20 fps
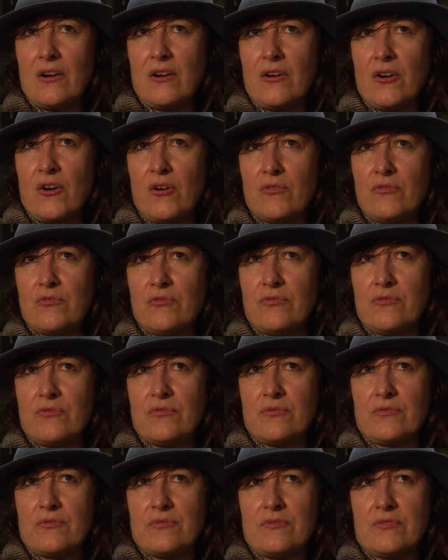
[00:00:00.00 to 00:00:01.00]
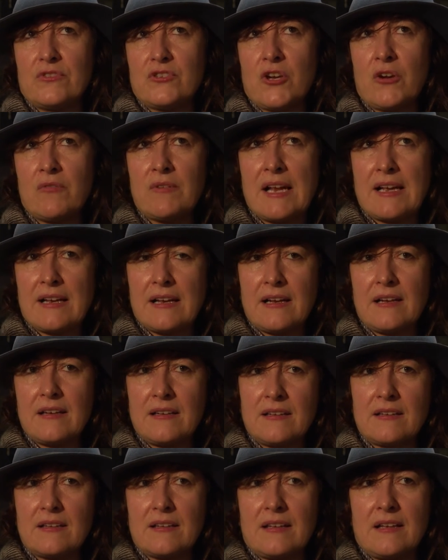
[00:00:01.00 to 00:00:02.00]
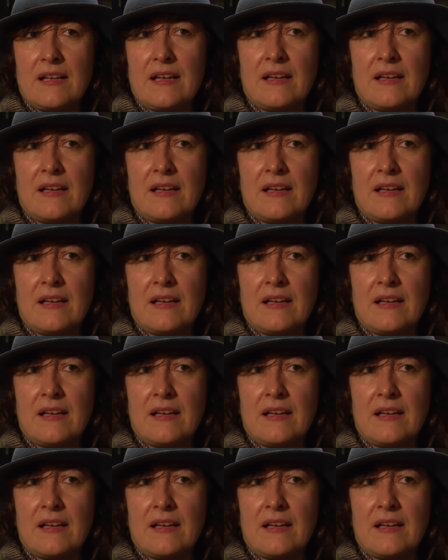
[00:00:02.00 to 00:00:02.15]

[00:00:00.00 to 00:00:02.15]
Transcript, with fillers: of sort of like uh,